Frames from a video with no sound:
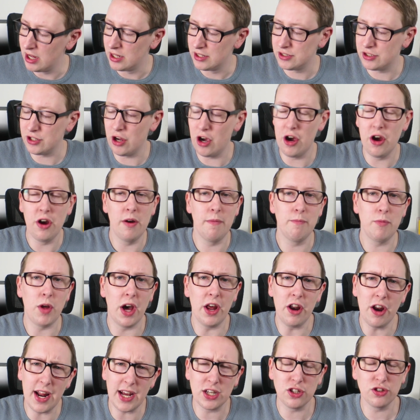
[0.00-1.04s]
So I
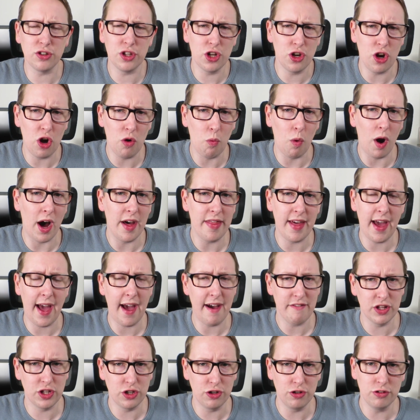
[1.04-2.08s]
don't actually know why they
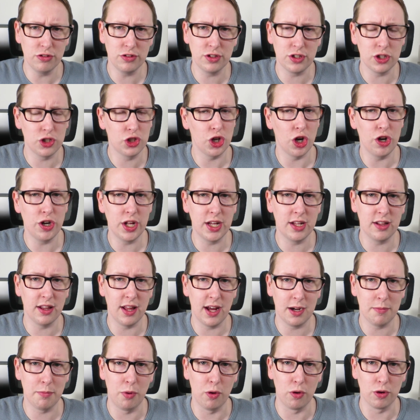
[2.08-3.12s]
haven't used the Jodie
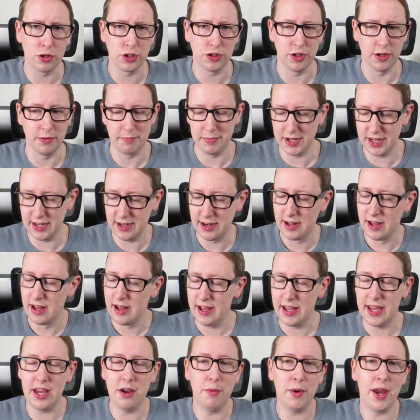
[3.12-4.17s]
Clark portrait, but
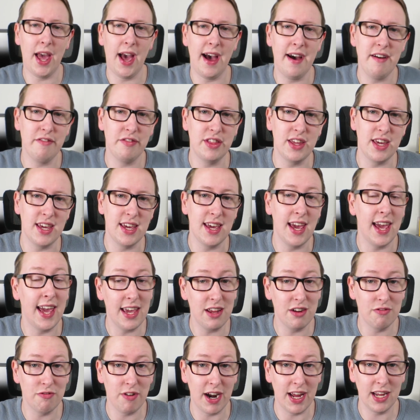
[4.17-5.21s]
here we have the
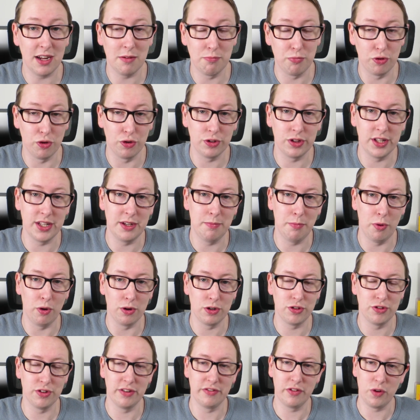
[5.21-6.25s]
Ian Rank Broadley
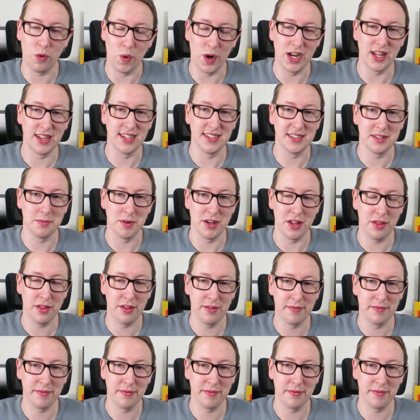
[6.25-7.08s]
portrait of Queen Elizabeth.